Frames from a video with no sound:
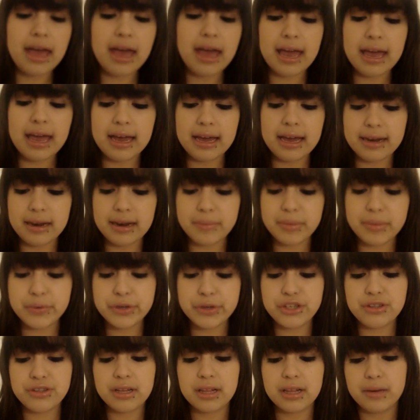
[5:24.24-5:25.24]
And I'm going to
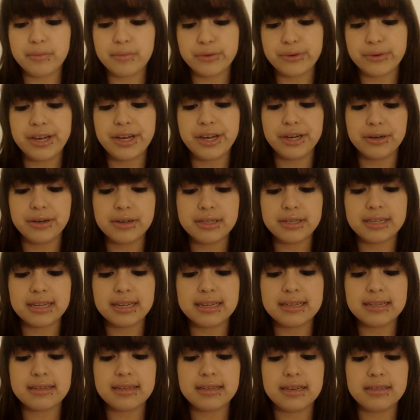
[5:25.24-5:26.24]
read you the claims right here. It
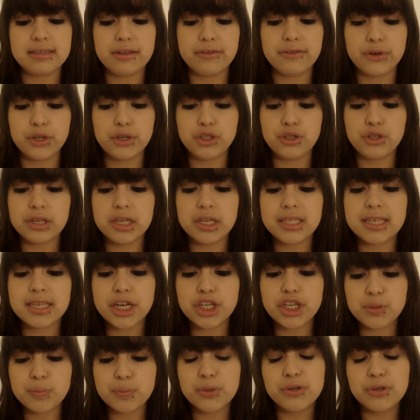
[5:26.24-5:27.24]
says, it's a virtually
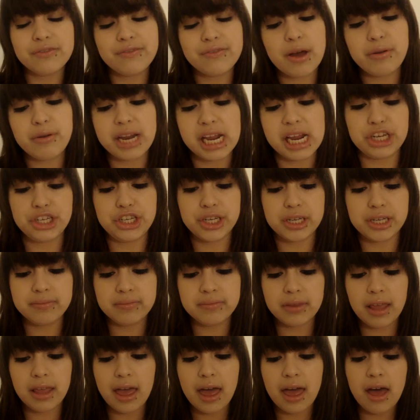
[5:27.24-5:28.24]
touch-proof foundation.
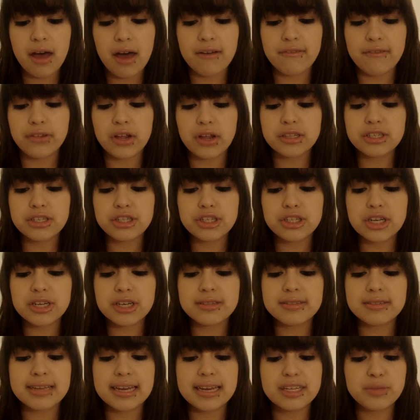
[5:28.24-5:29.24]
Flawless
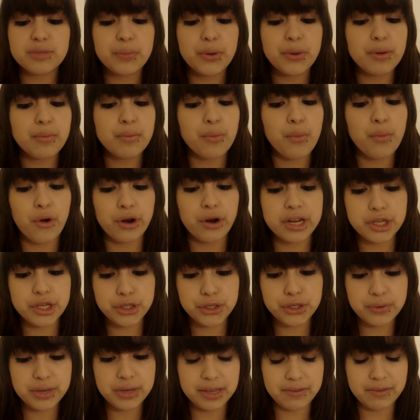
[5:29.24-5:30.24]
look stays put morning
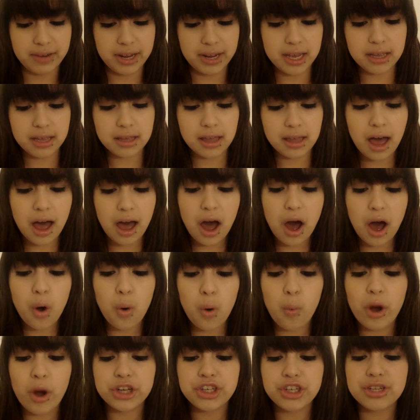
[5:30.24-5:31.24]
to evening.
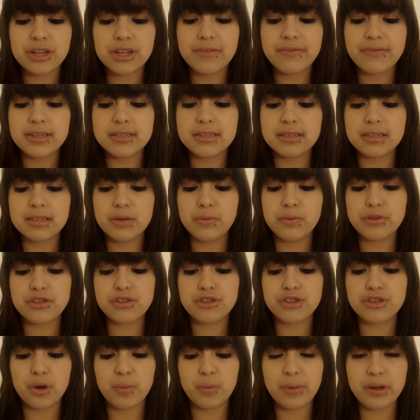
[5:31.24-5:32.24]
Washes off easily with
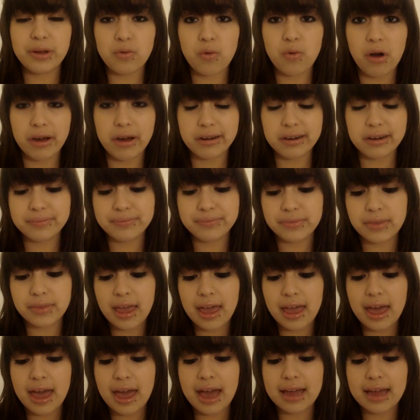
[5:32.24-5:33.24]
soap and water.
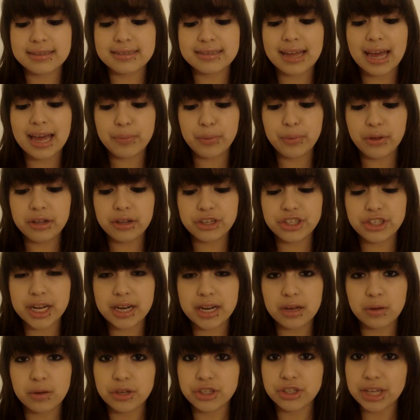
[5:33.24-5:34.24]
And it's
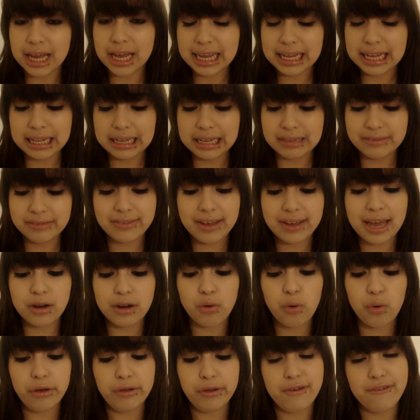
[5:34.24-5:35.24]
hypoallergenic, which I love,
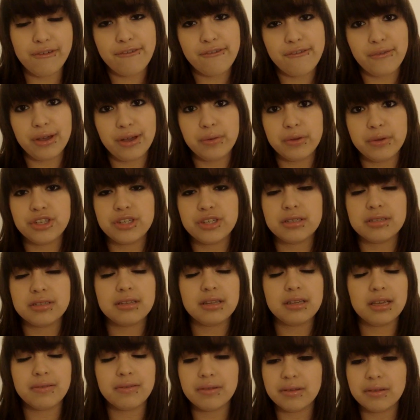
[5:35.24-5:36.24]
and oil-free, which is
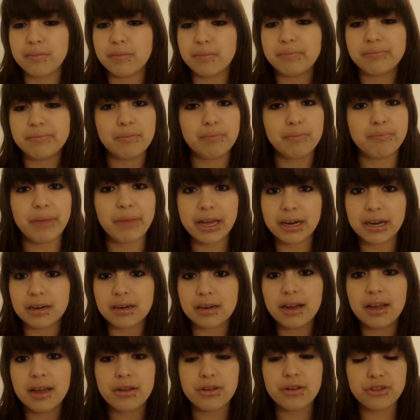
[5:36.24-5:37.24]
even better.